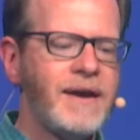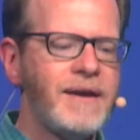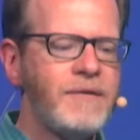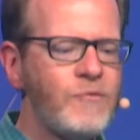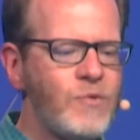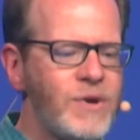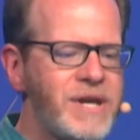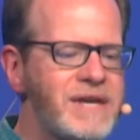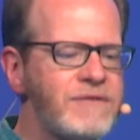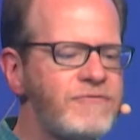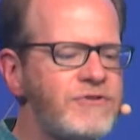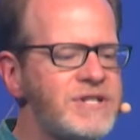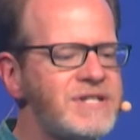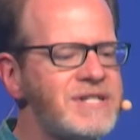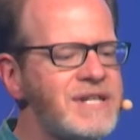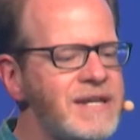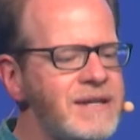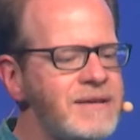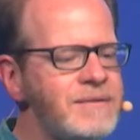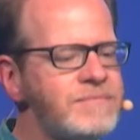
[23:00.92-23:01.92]
We give the
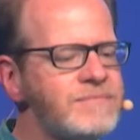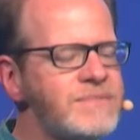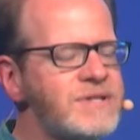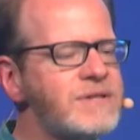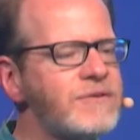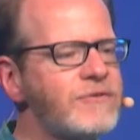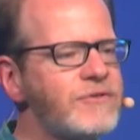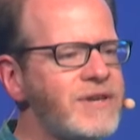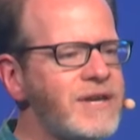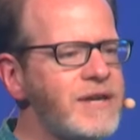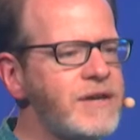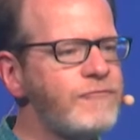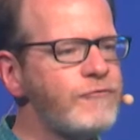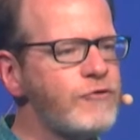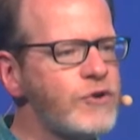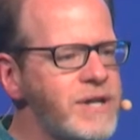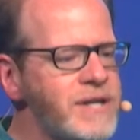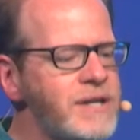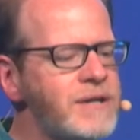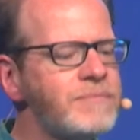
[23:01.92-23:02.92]
teams the
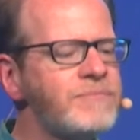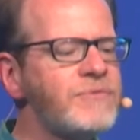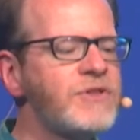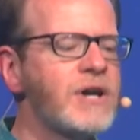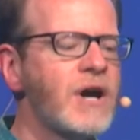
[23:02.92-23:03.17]
freedom, the